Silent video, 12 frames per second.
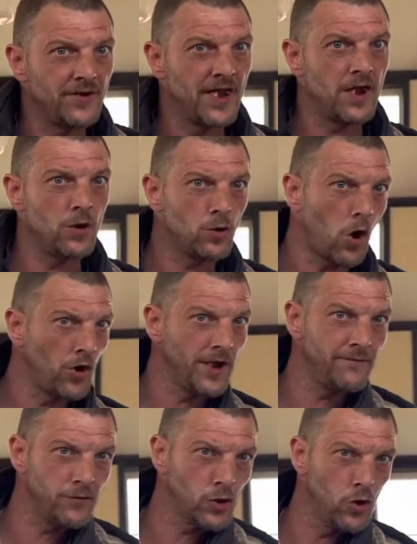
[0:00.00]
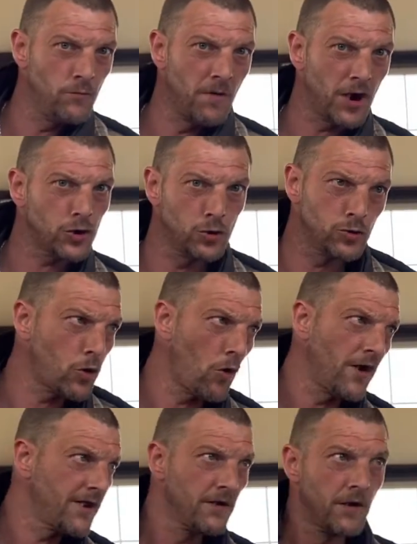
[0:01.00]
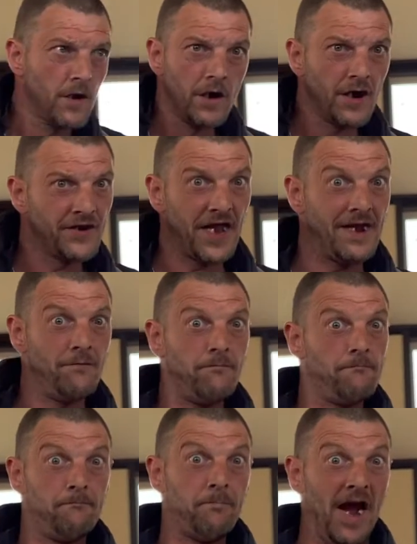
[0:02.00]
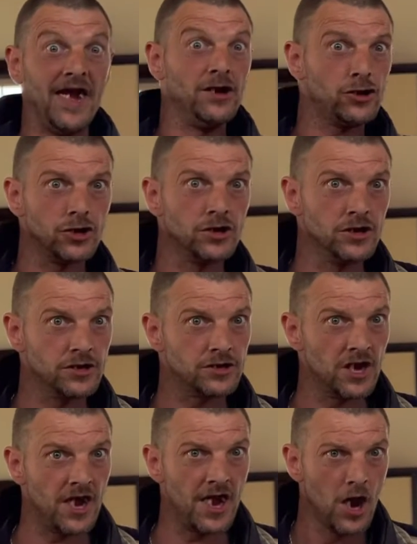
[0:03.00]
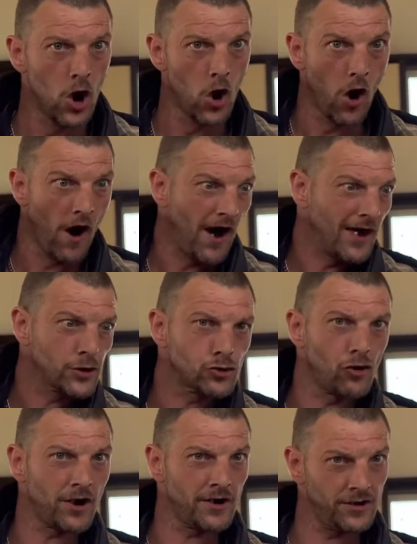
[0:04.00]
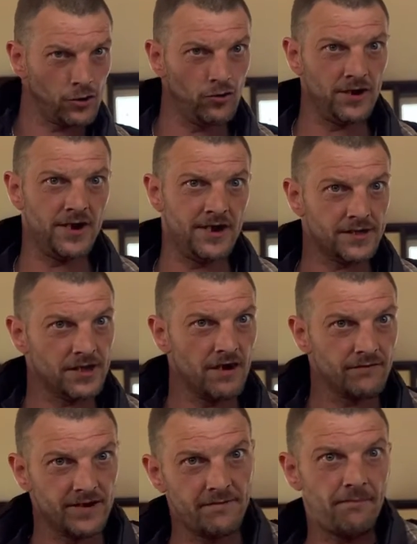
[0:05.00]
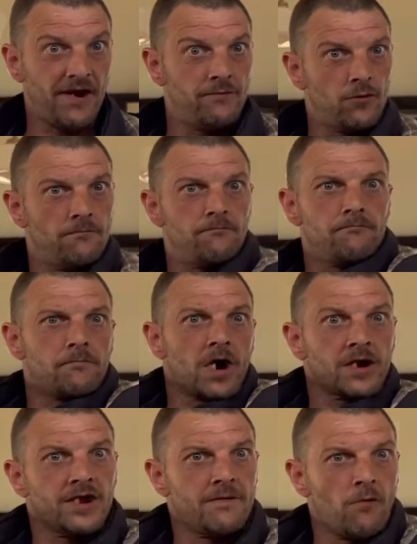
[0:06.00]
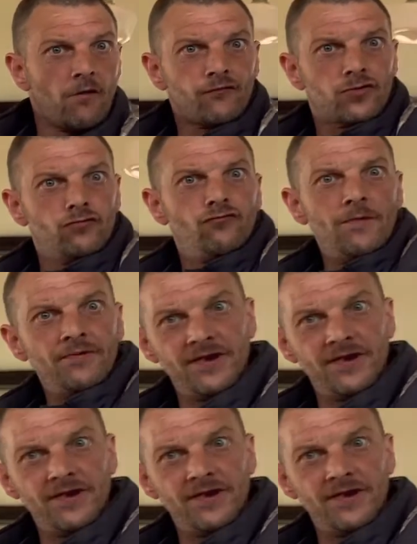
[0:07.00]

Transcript: there who can't even do much. It's like they're pensioners, yeah? Struggling doing it themselves and people mugging them off, ripping